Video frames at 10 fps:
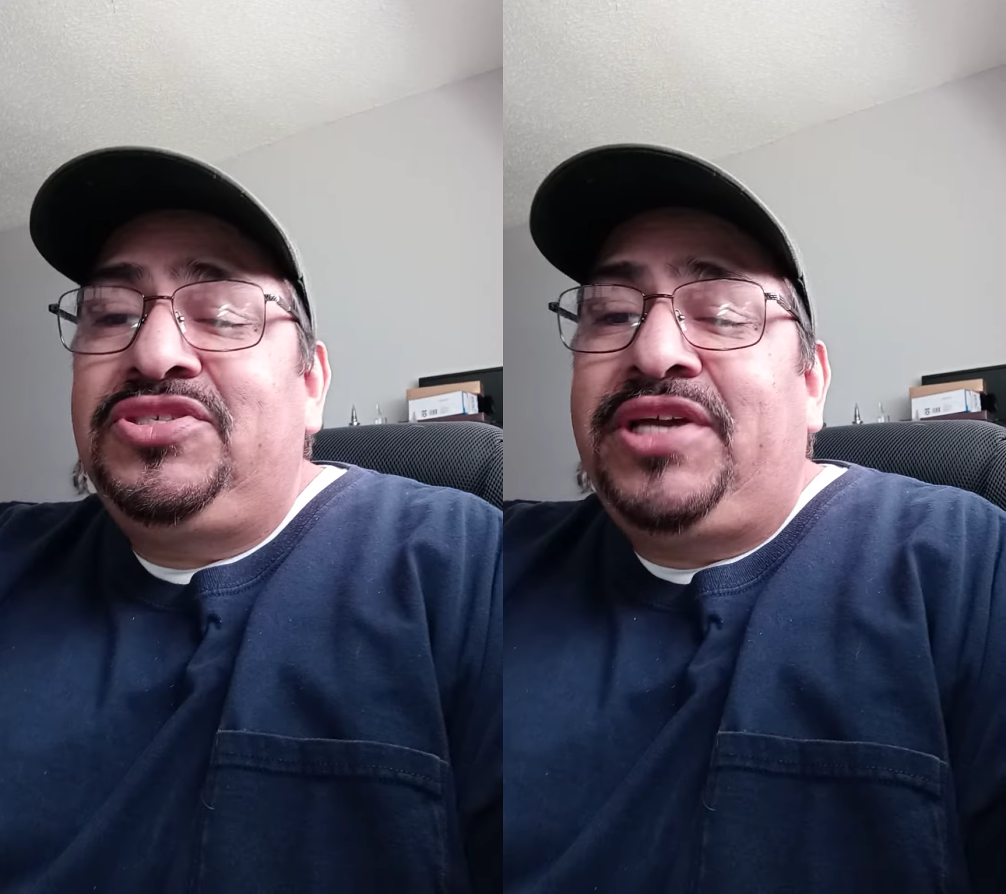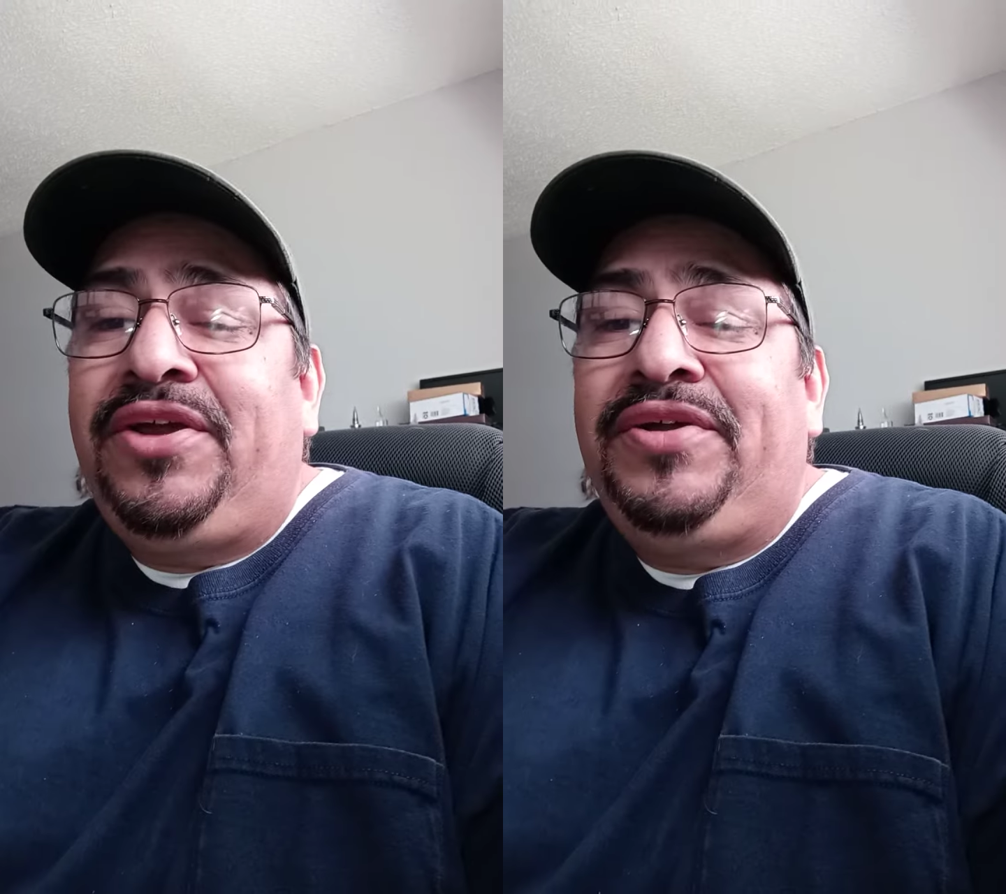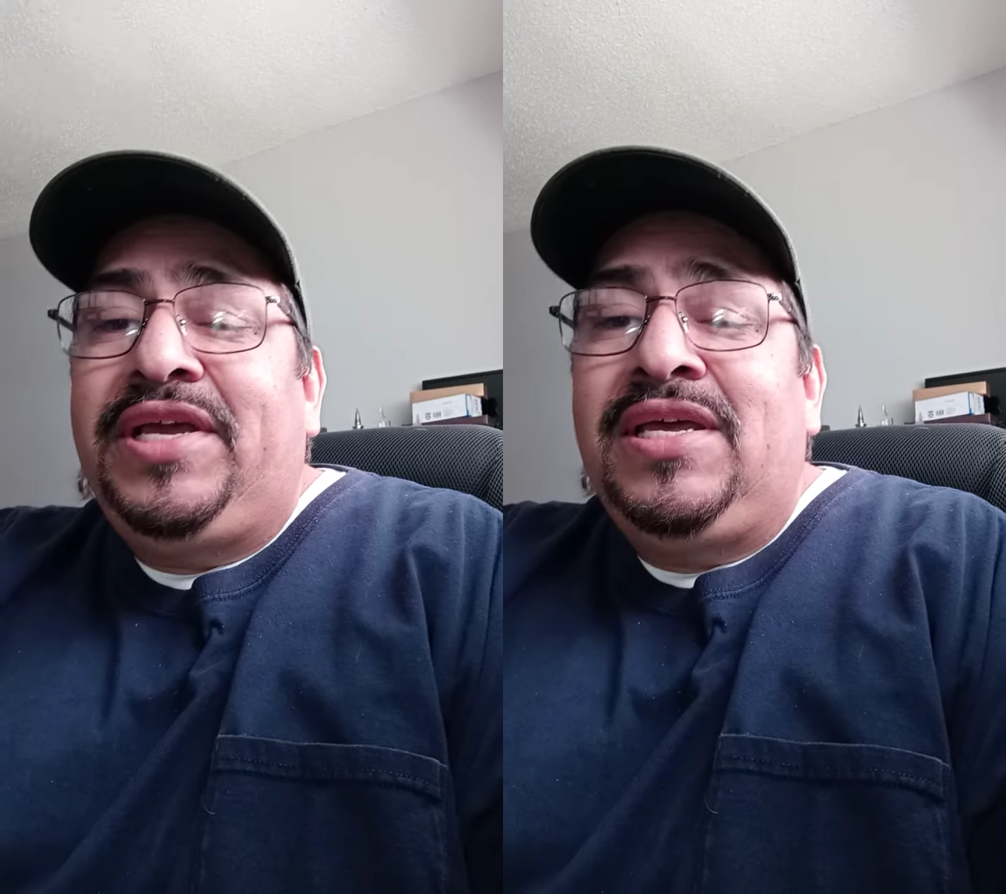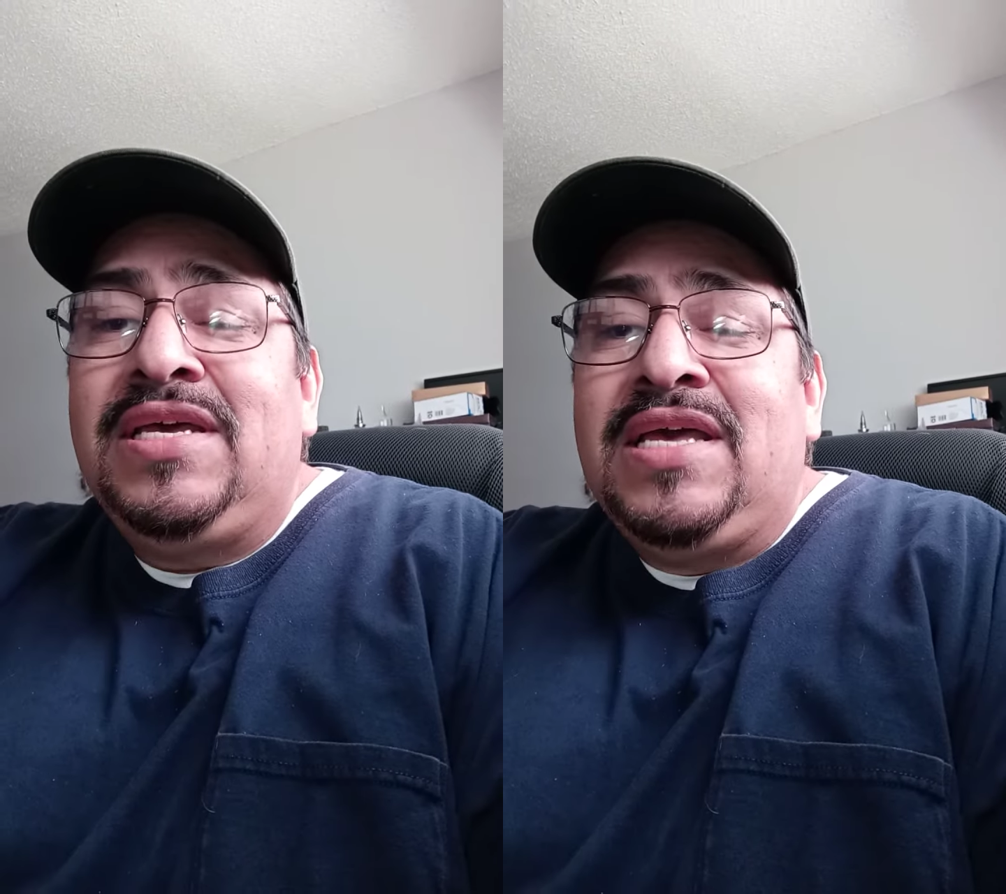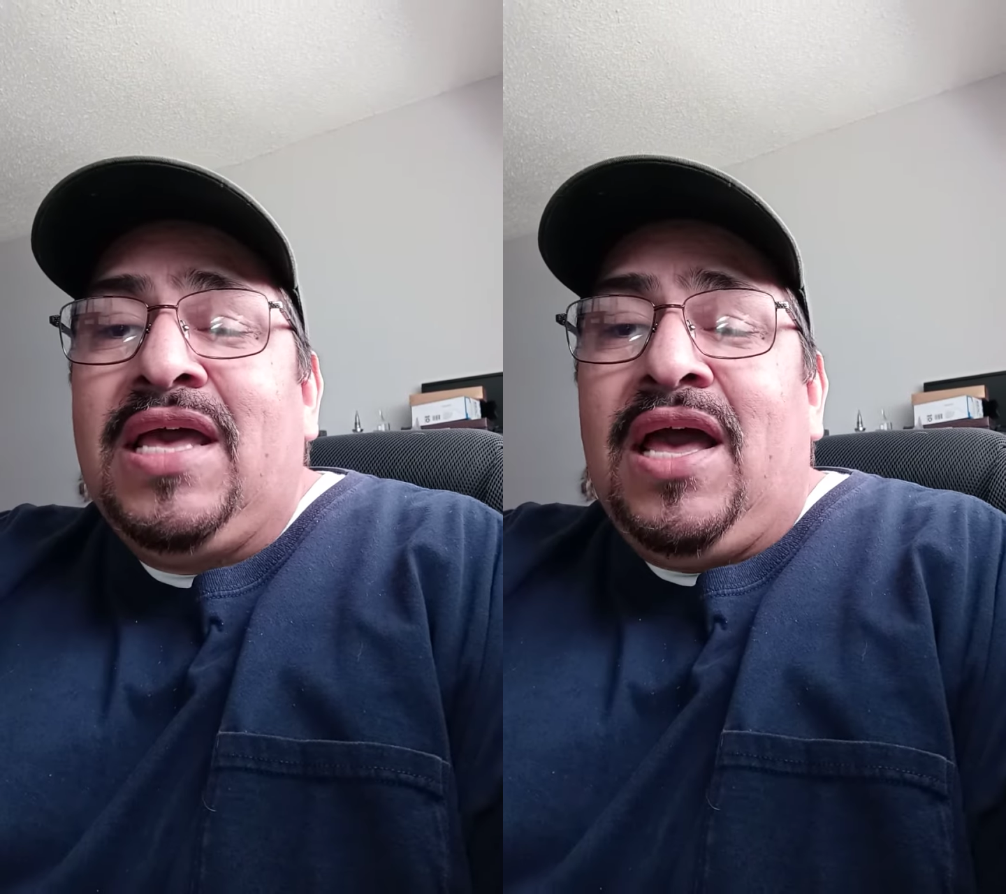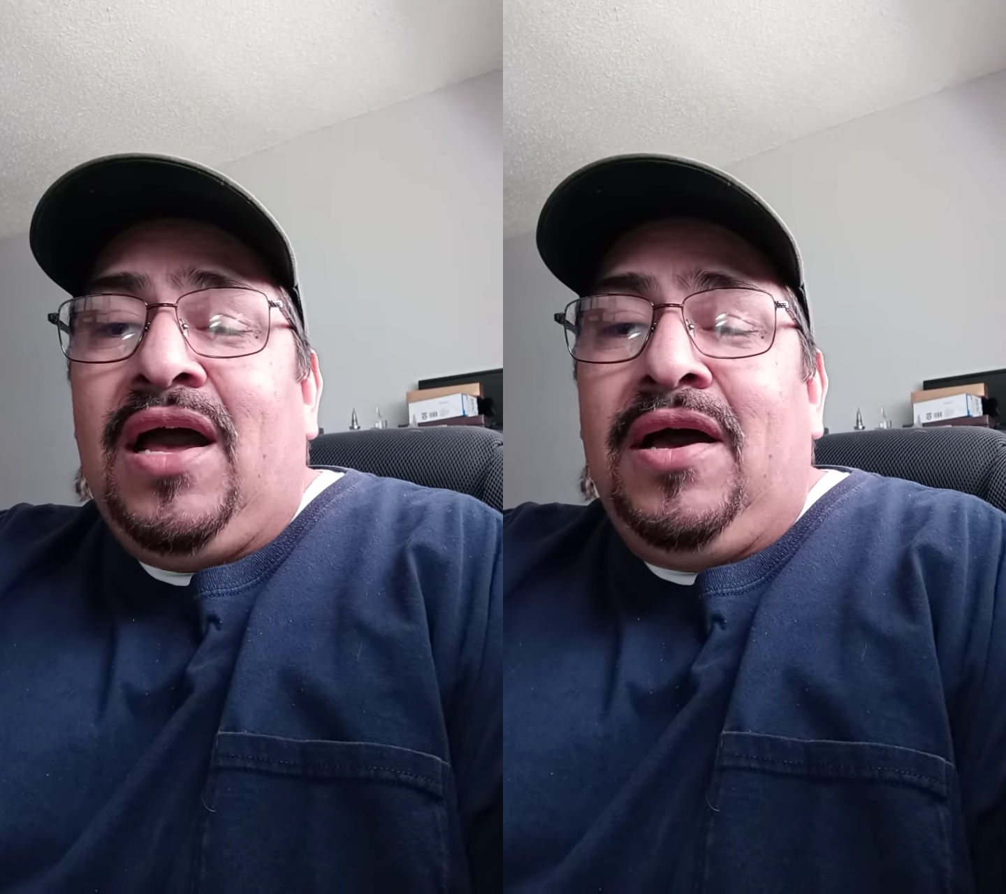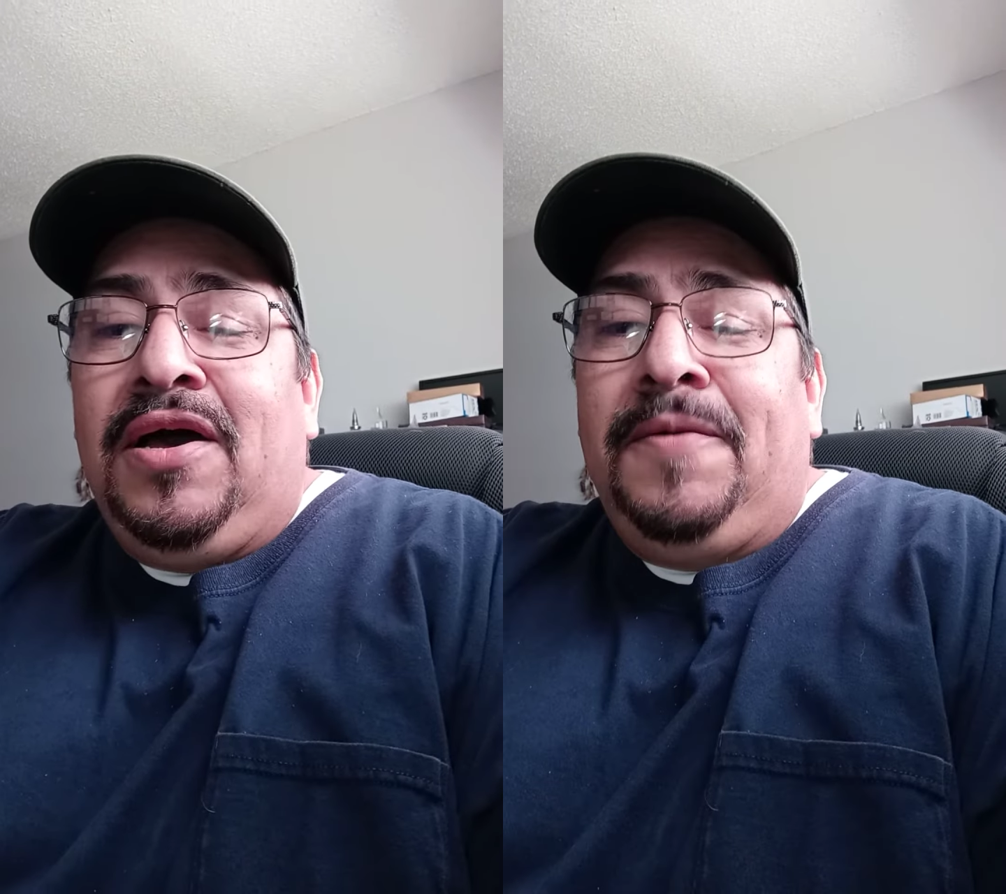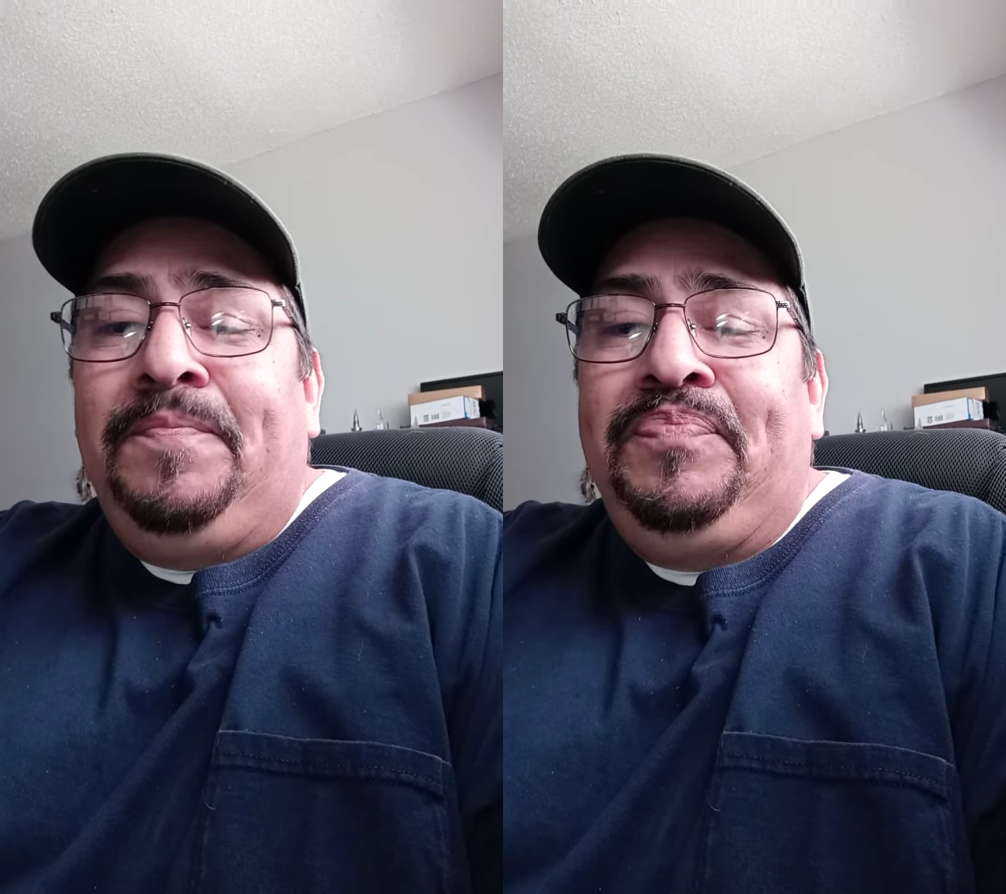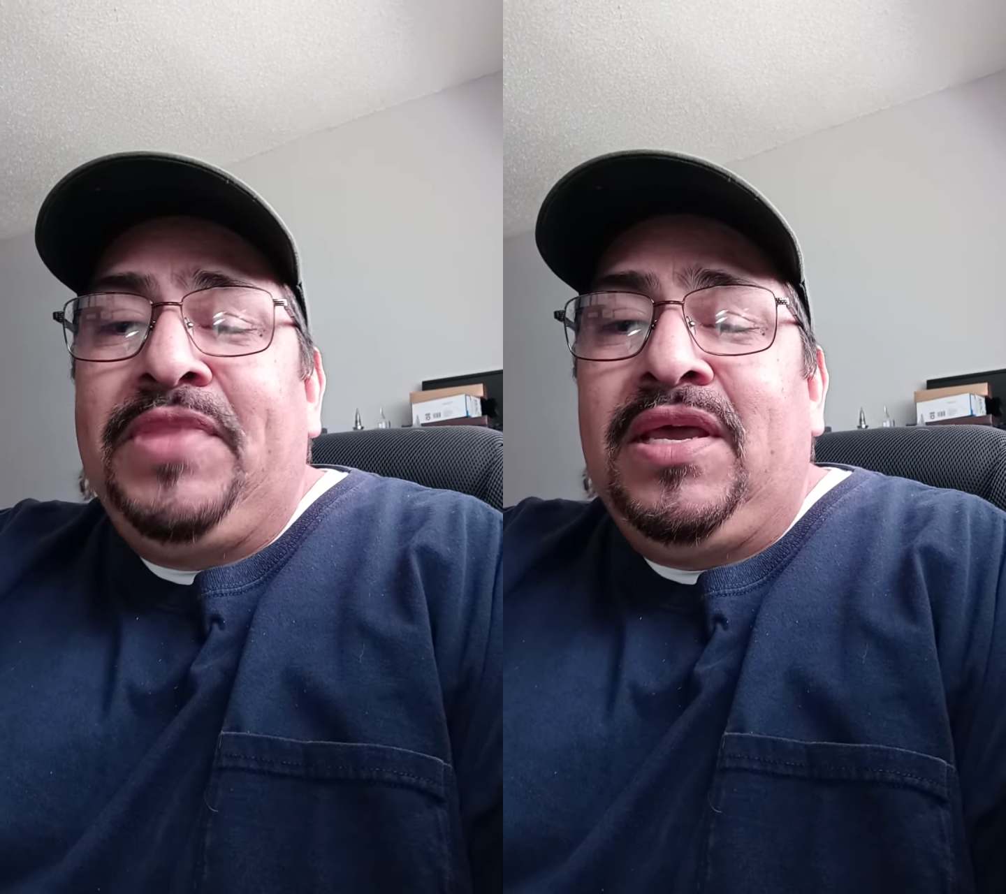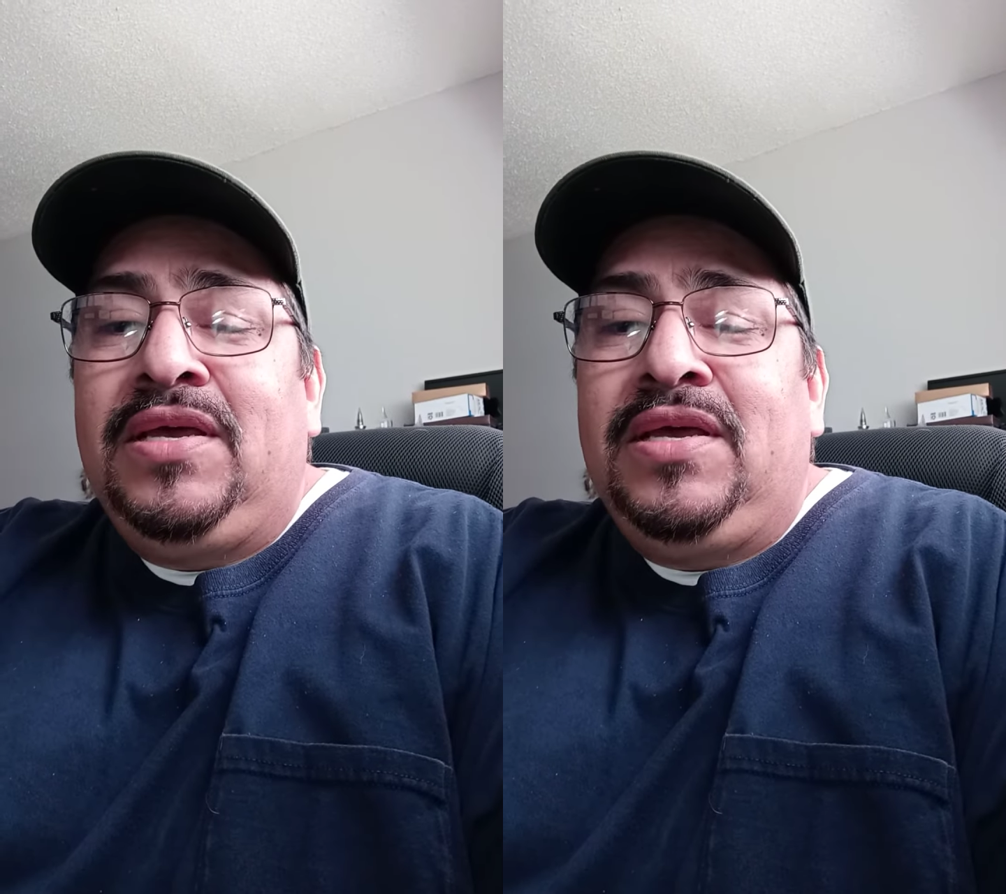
charity um,